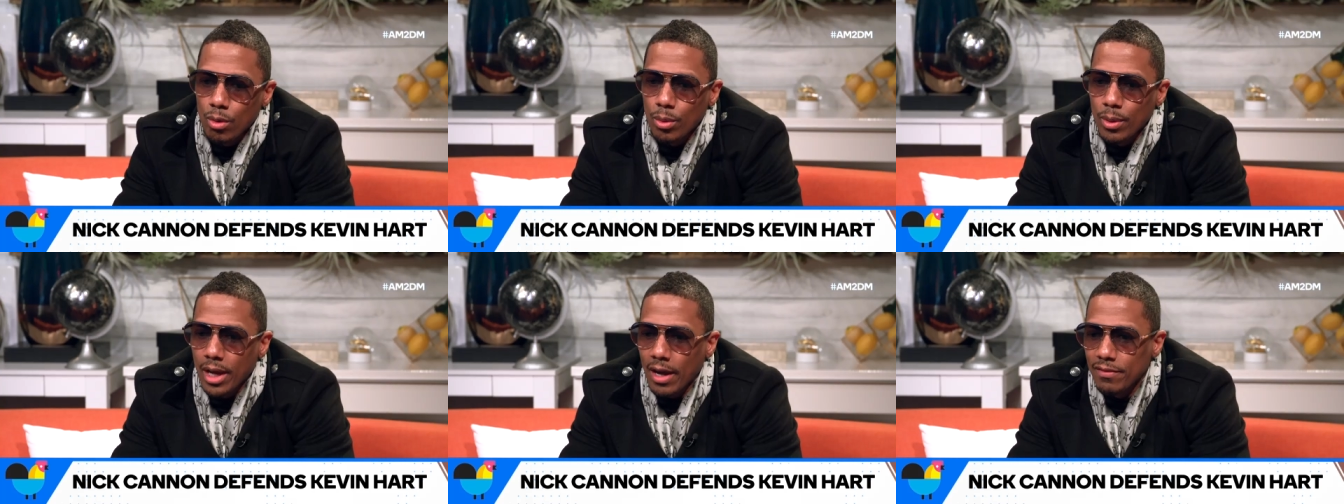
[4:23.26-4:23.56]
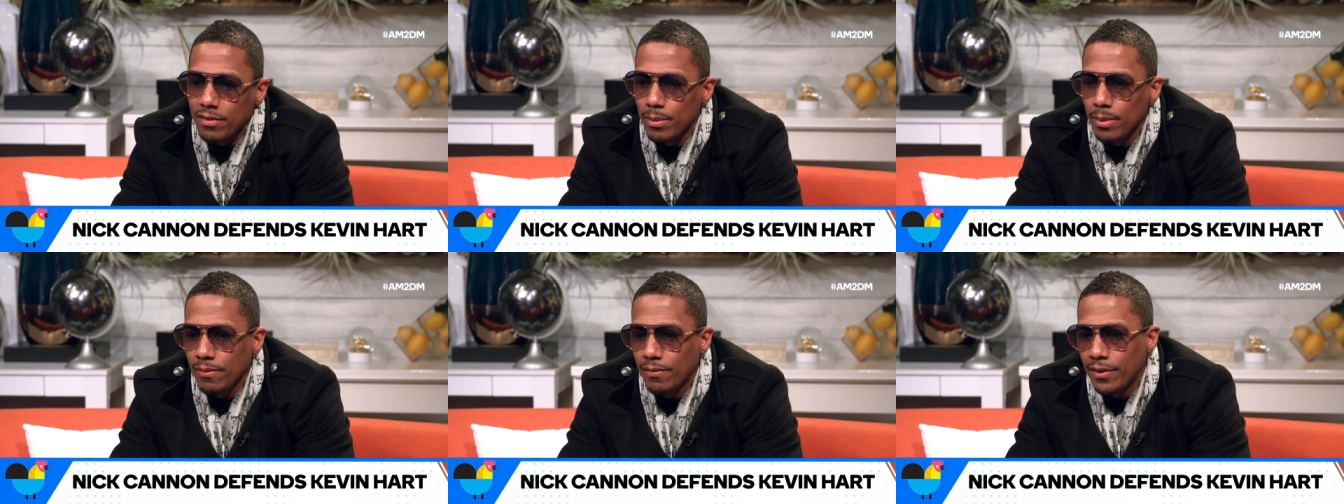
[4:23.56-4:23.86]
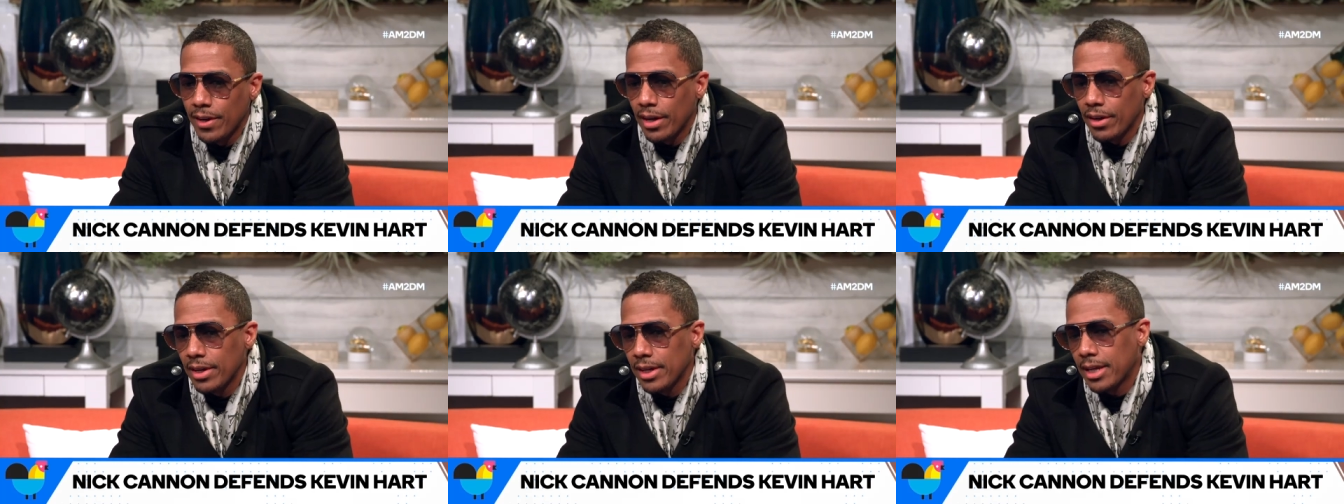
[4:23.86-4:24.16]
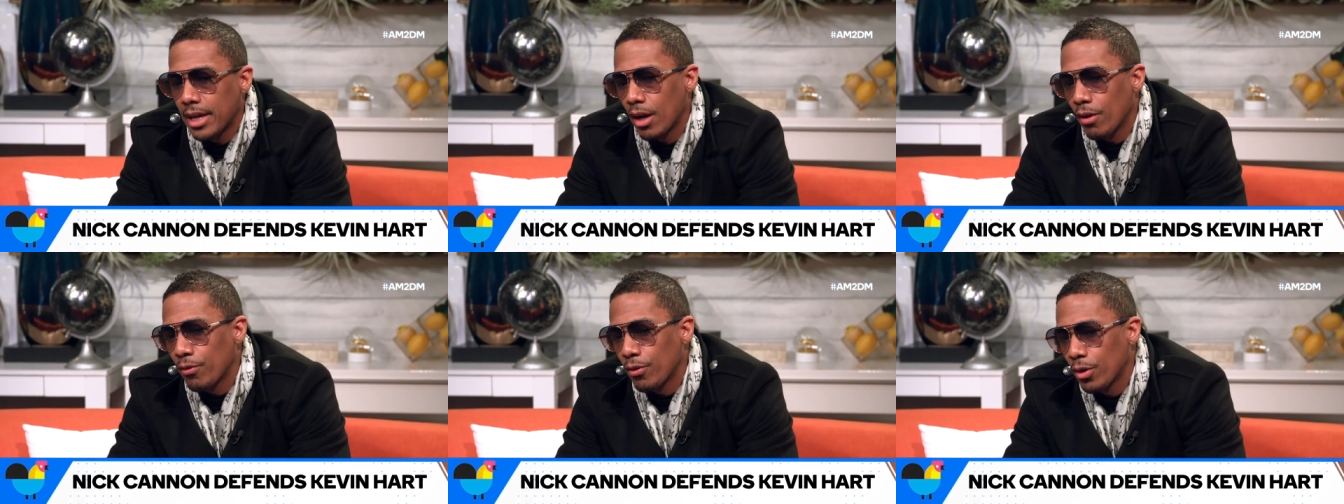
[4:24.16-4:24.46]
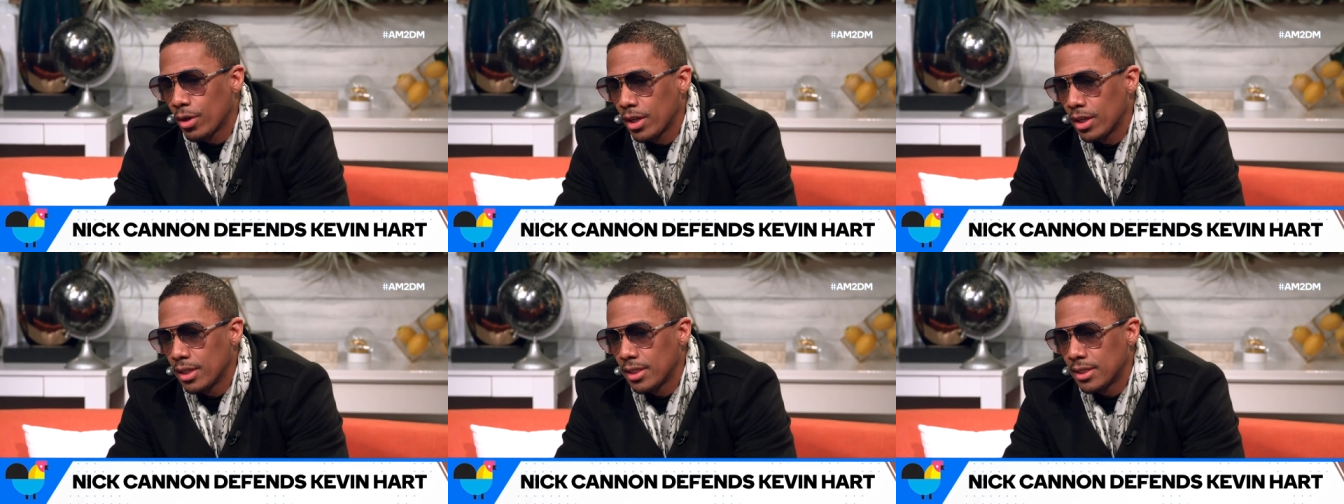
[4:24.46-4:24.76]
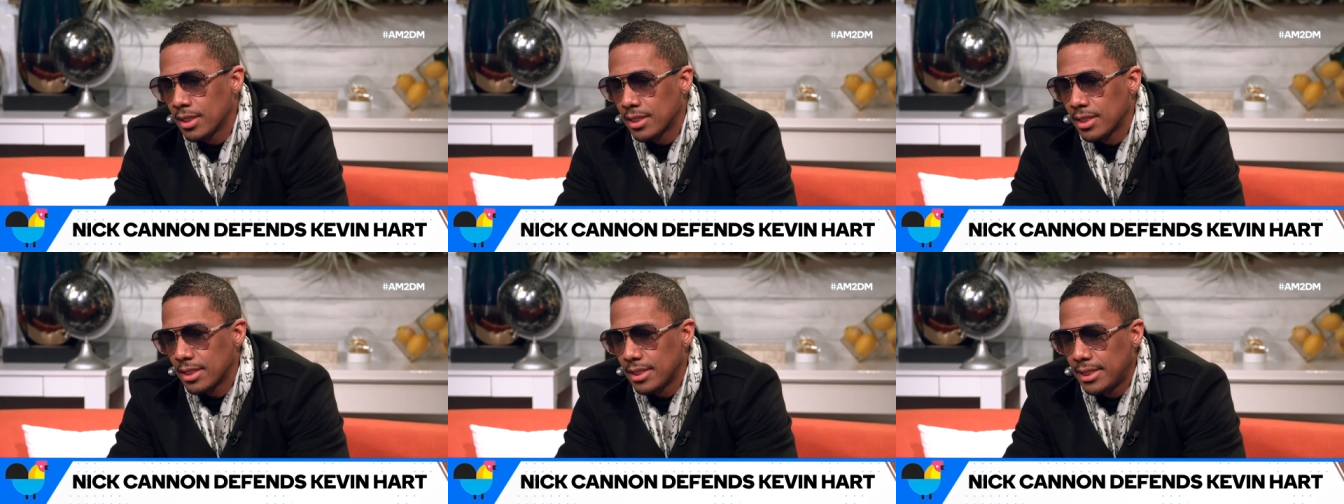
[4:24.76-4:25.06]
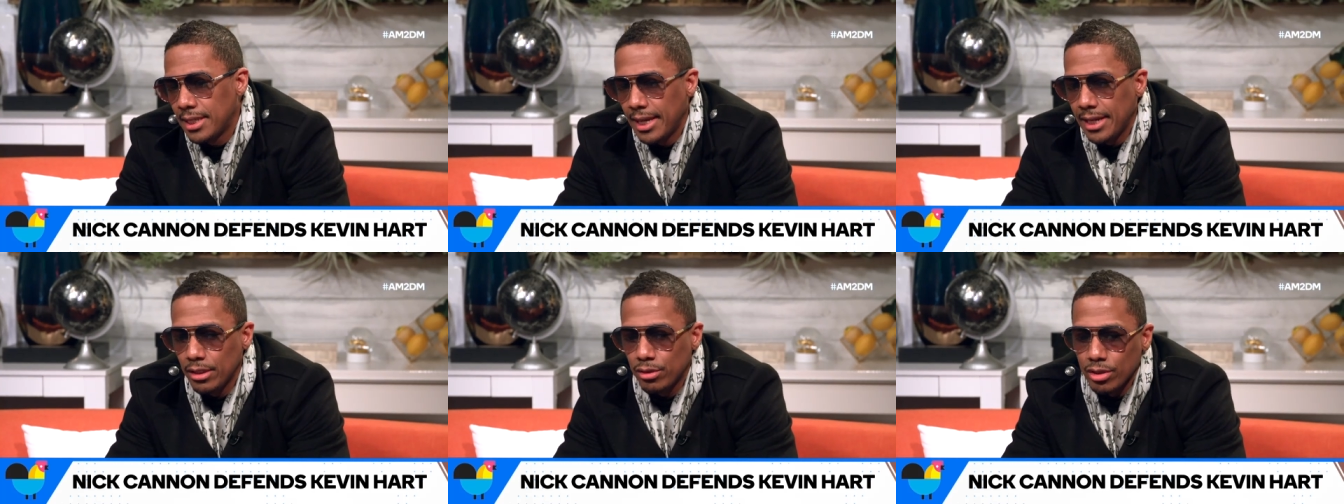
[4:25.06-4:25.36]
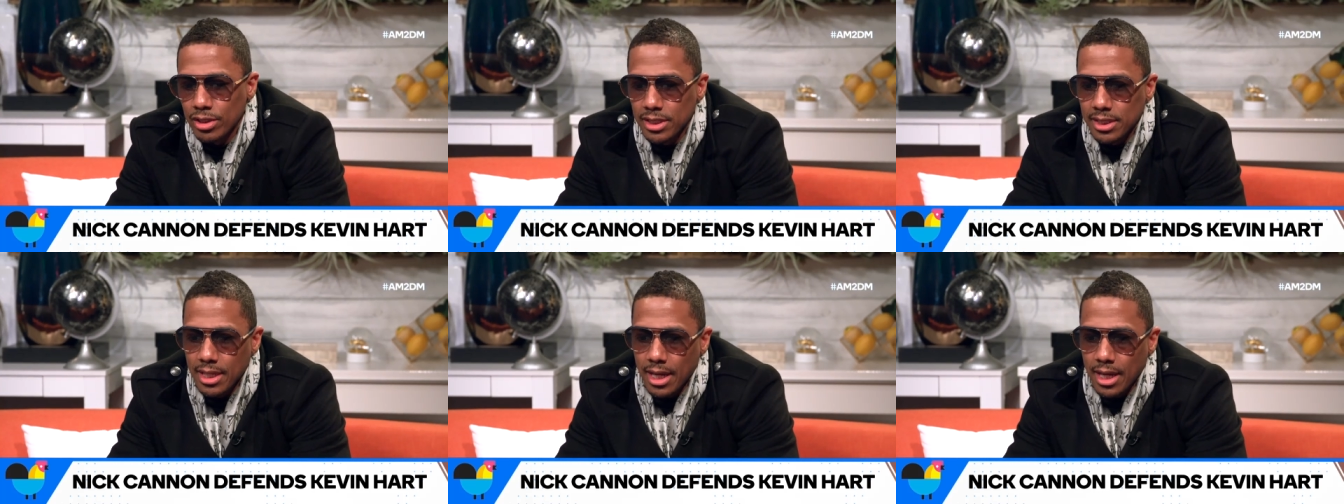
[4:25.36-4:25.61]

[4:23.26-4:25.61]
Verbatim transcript: thing where we have to be very careful because it's a dangerous